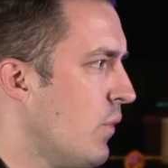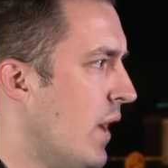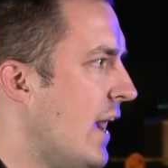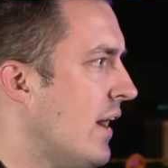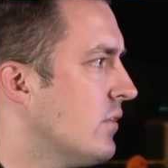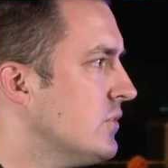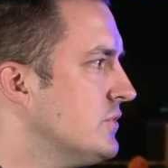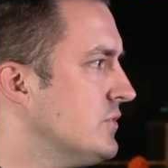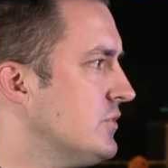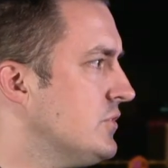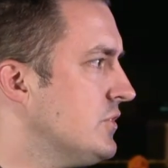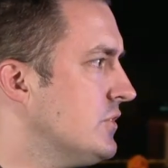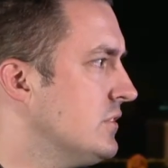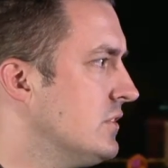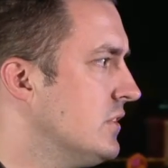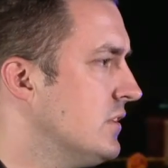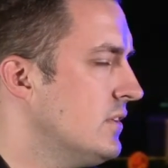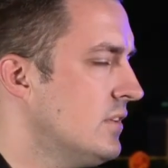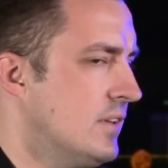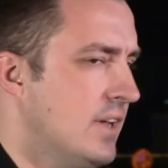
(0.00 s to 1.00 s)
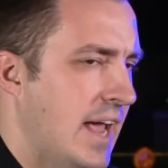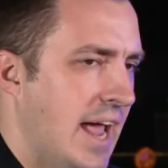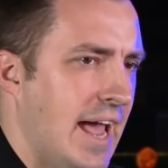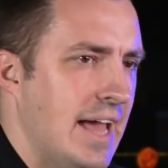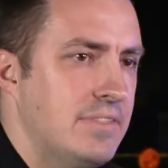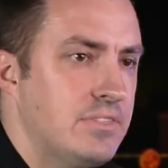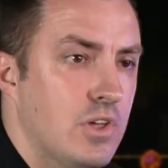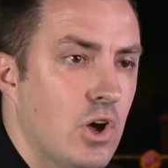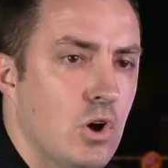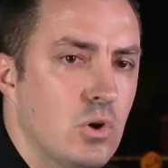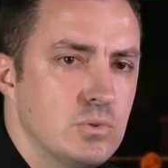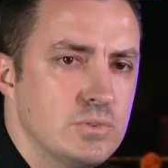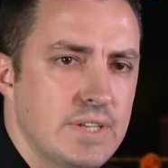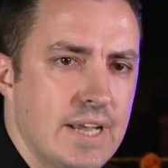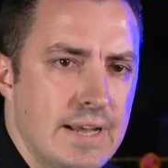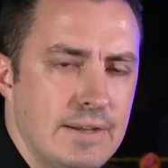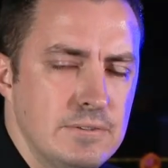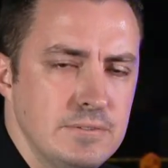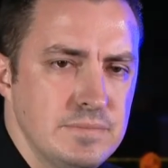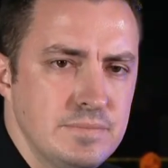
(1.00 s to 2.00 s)
rounds at the
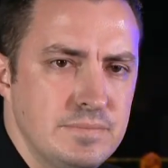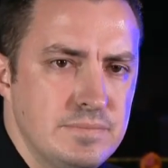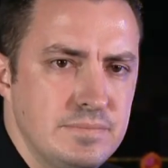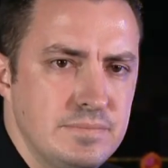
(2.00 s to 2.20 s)
hotel